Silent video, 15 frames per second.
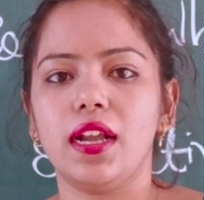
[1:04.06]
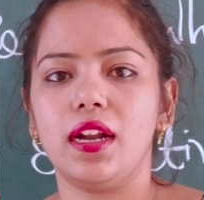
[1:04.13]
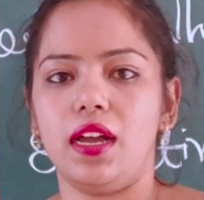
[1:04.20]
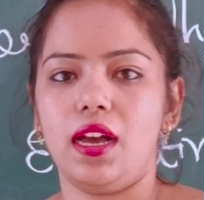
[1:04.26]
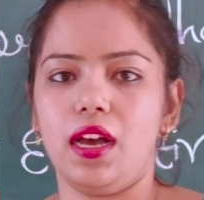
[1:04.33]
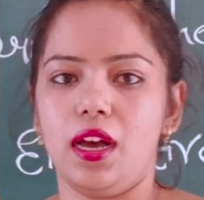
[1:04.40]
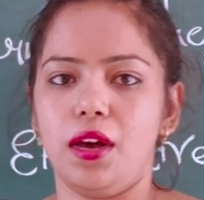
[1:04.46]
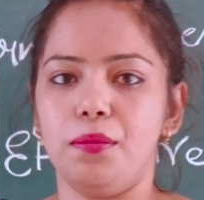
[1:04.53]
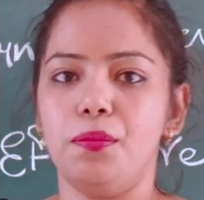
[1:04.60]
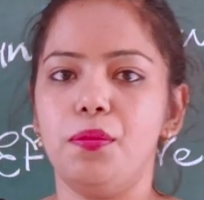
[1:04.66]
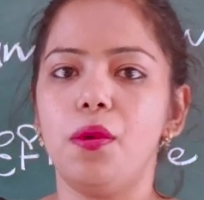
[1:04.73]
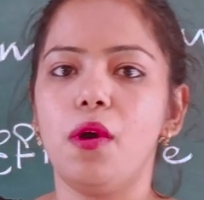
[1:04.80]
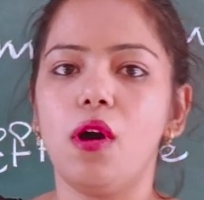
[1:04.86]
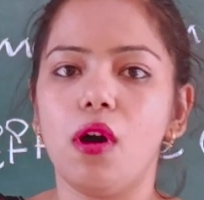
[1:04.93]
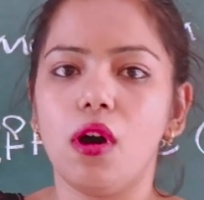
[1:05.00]
are a
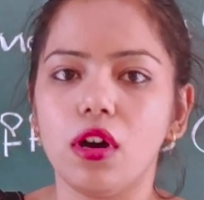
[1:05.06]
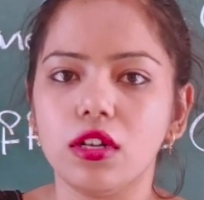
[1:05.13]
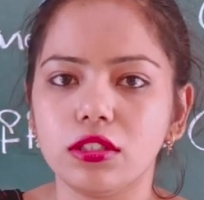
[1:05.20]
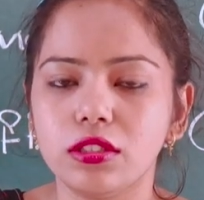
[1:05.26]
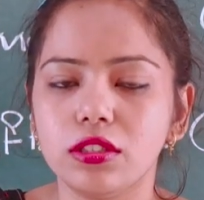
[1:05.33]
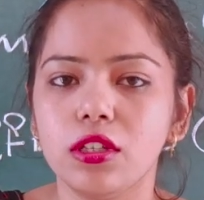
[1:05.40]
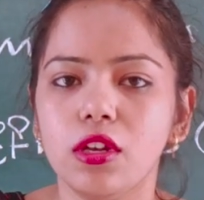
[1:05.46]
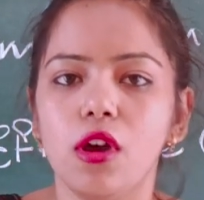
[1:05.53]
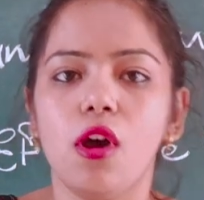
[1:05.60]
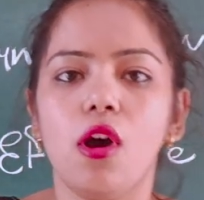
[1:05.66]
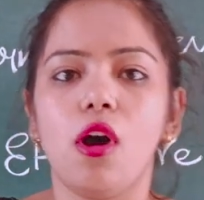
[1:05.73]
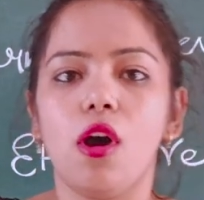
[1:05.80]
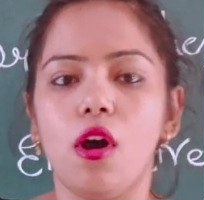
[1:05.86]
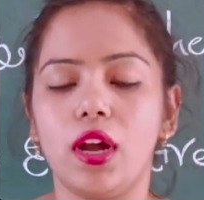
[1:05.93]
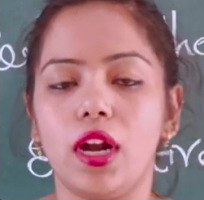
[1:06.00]
boss
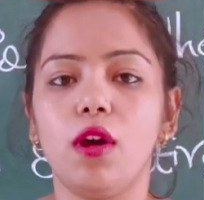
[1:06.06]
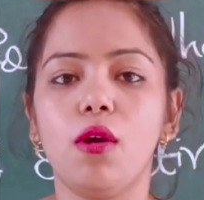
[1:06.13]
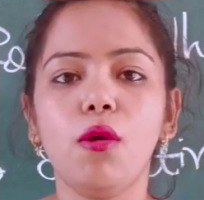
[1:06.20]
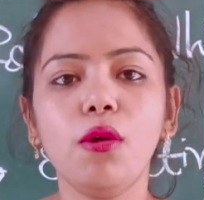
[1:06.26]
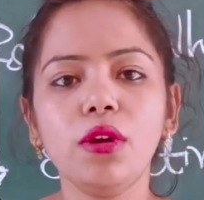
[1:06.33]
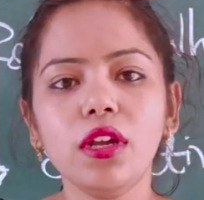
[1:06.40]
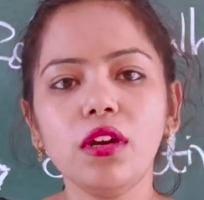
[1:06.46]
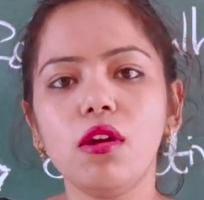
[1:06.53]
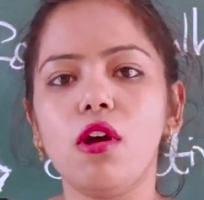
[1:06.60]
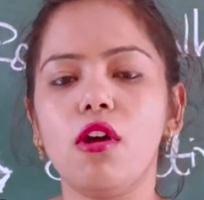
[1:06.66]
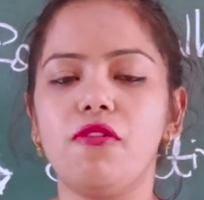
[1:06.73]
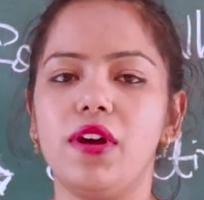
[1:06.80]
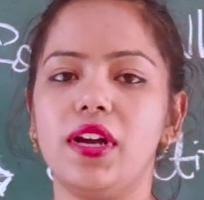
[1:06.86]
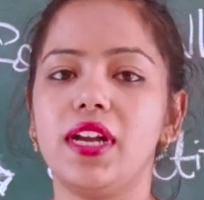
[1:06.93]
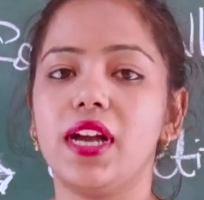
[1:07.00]
or a owner
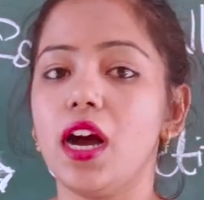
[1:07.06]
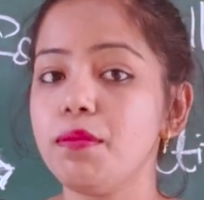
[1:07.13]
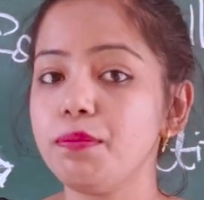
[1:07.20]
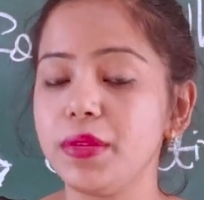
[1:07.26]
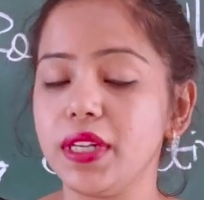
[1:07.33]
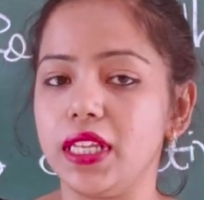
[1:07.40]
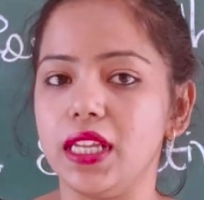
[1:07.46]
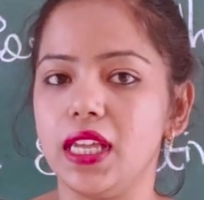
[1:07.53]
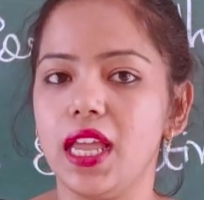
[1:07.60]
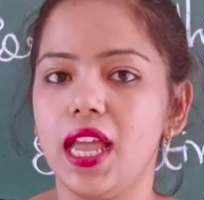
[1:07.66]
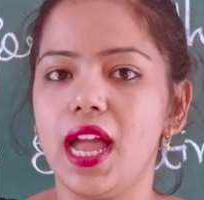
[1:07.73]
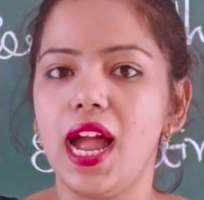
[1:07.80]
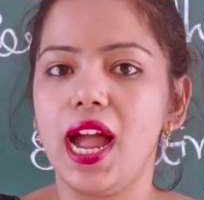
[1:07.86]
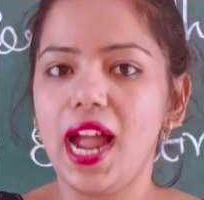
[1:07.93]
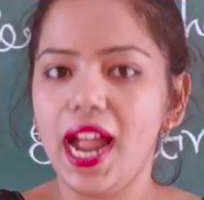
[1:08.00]
of a company
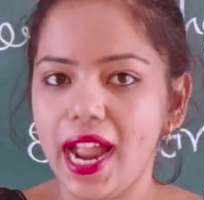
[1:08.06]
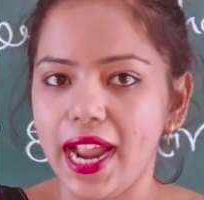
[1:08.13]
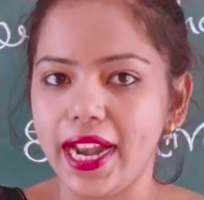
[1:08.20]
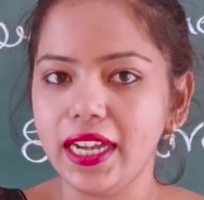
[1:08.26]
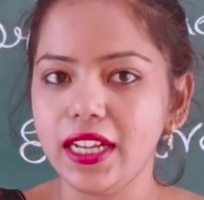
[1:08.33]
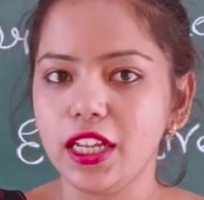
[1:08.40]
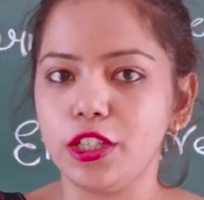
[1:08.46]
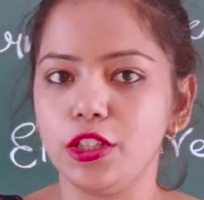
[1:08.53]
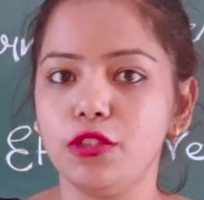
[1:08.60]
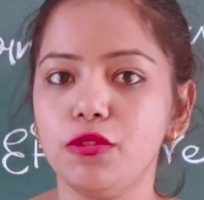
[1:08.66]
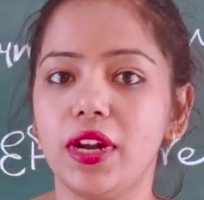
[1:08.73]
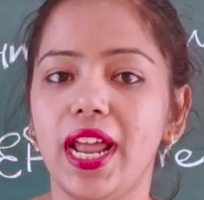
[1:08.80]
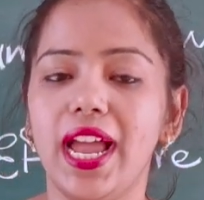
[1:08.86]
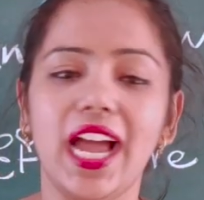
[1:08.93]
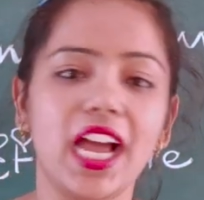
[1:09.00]
and
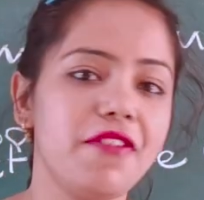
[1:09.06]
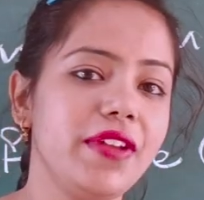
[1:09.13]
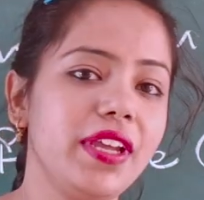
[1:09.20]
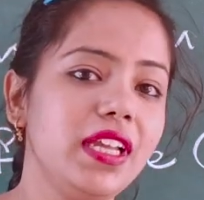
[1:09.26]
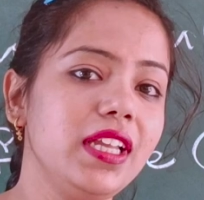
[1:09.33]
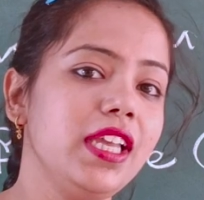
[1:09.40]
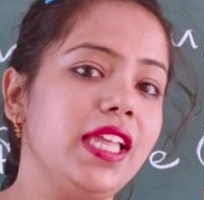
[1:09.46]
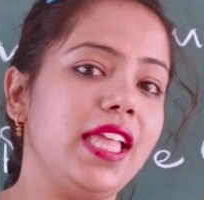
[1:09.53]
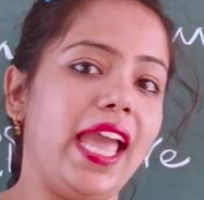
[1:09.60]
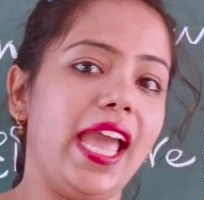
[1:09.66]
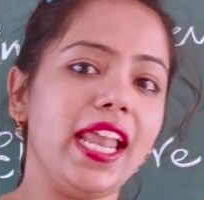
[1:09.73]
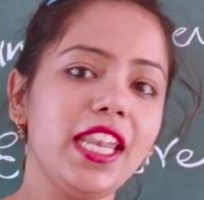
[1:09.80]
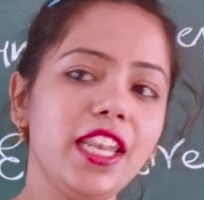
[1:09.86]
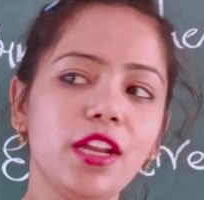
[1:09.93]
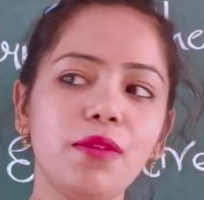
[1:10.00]
you are having
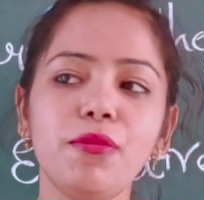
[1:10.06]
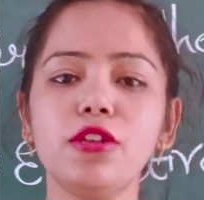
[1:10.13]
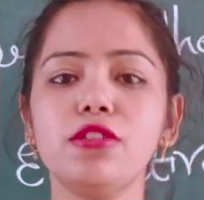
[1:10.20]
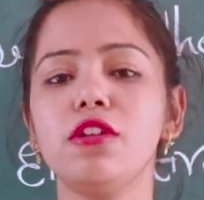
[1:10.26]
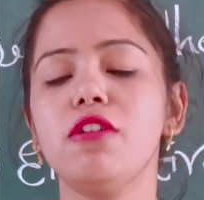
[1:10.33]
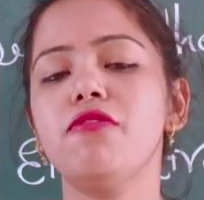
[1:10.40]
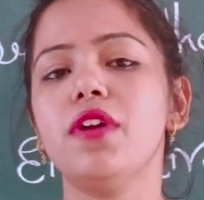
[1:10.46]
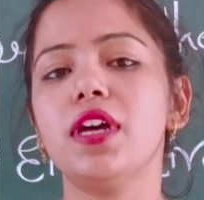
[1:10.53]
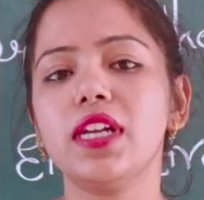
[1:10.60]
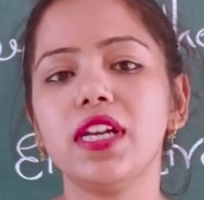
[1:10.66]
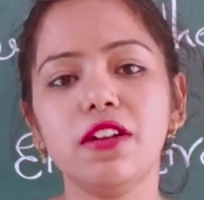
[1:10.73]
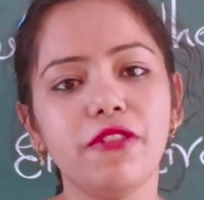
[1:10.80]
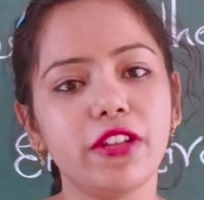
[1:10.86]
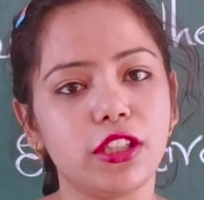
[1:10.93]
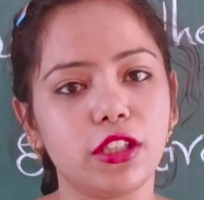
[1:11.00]
n numbers of
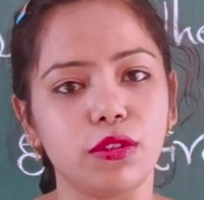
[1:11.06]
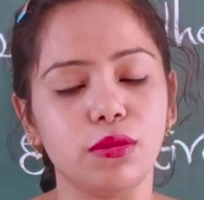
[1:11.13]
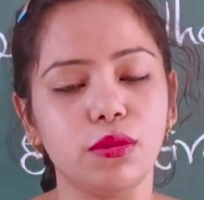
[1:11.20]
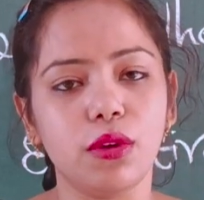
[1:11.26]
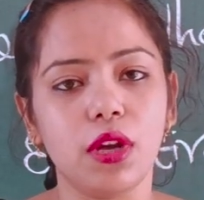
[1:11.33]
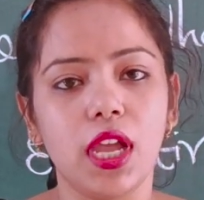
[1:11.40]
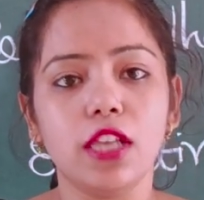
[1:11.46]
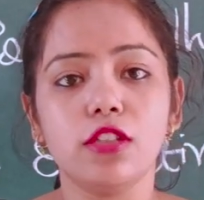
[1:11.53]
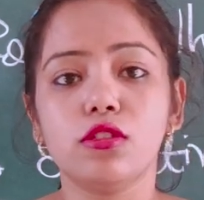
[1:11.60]
workers with you.